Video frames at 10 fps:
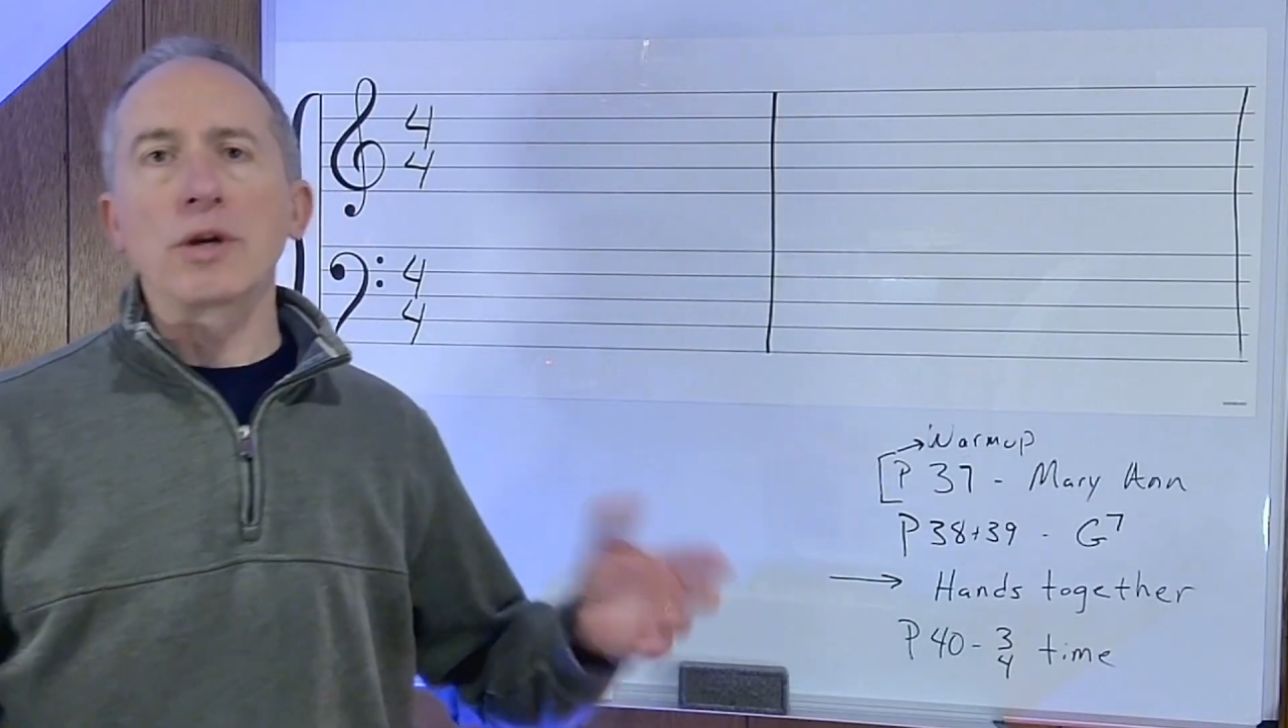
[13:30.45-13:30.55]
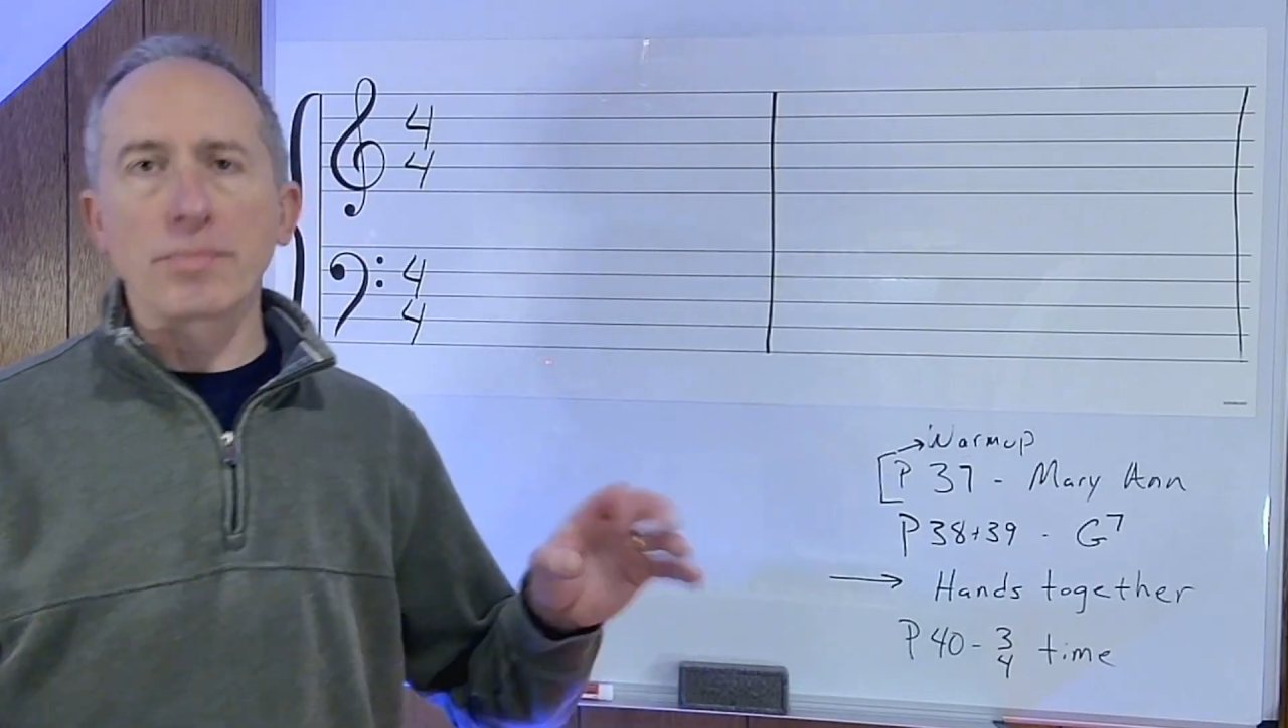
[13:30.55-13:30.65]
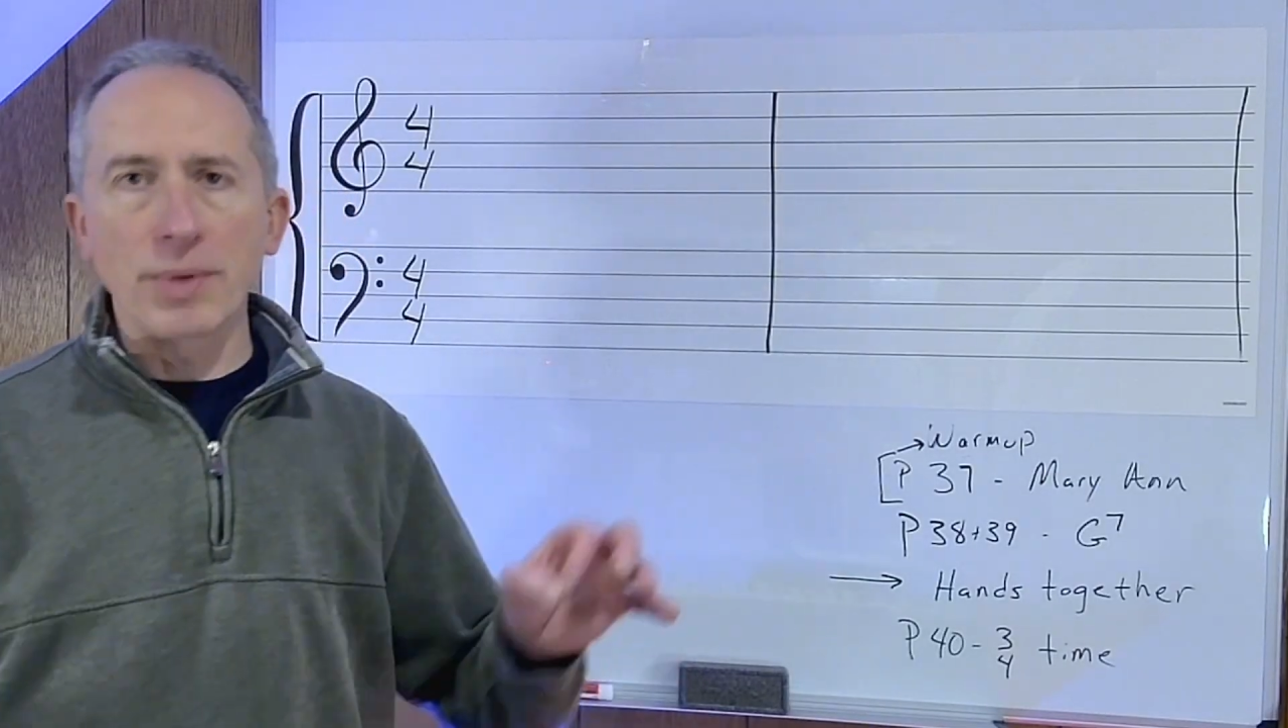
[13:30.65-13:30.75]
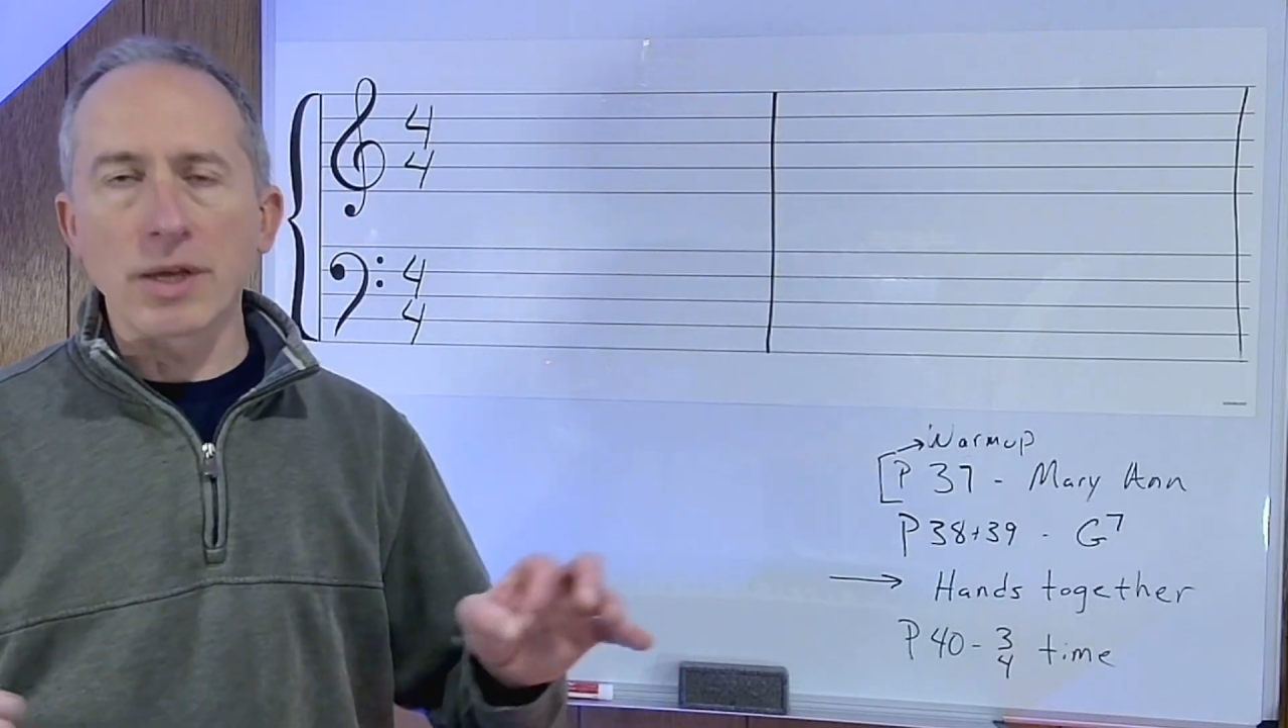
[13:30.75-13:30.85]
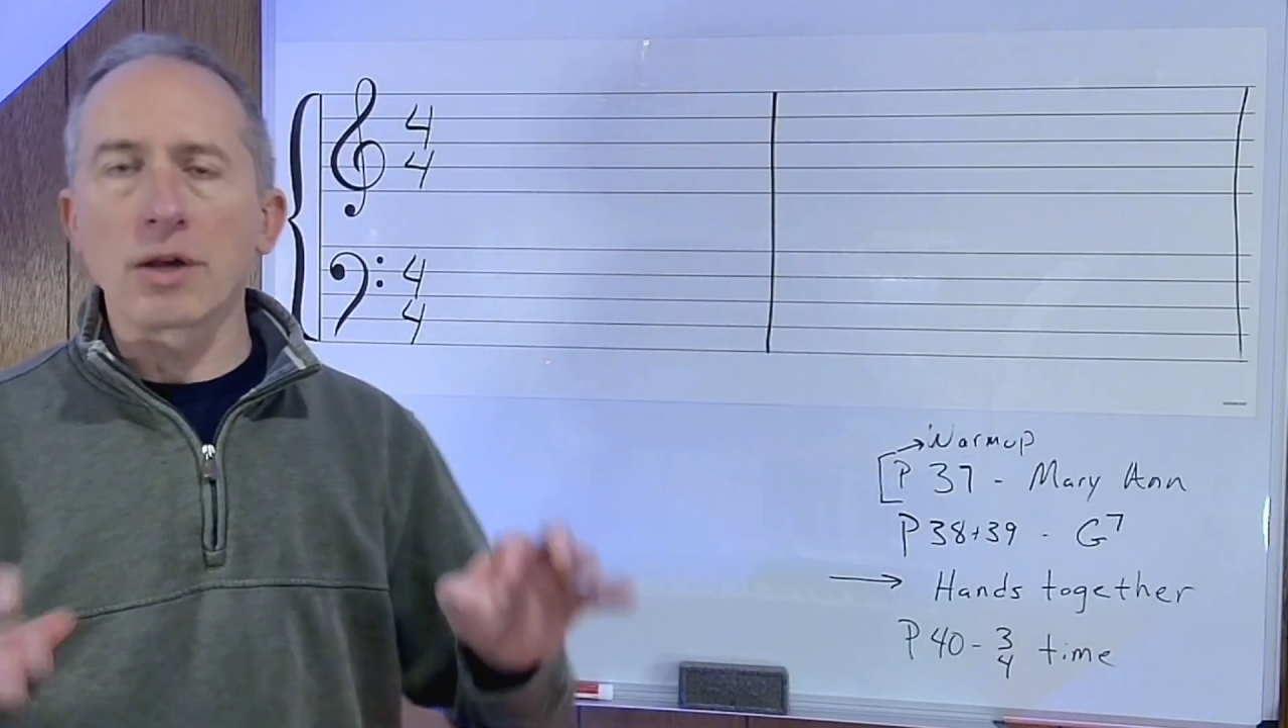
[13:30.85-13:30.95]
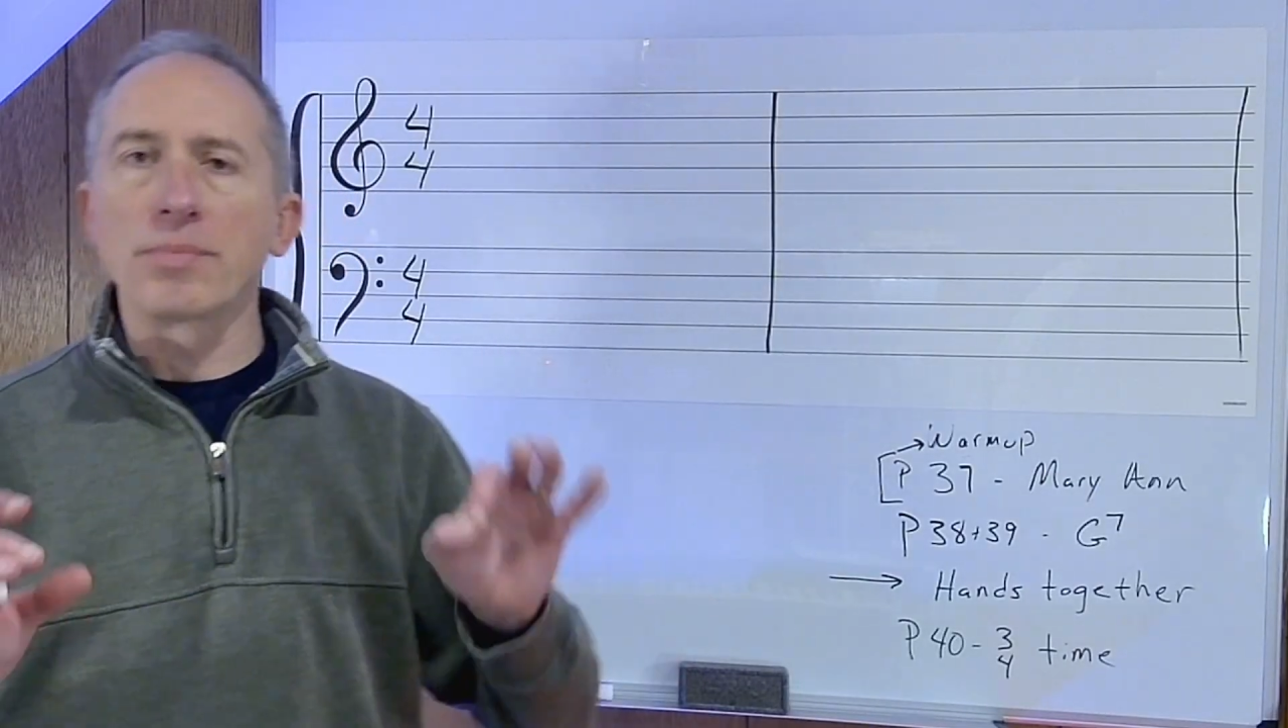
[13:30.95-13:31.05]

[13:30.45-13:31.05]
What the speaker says: a bit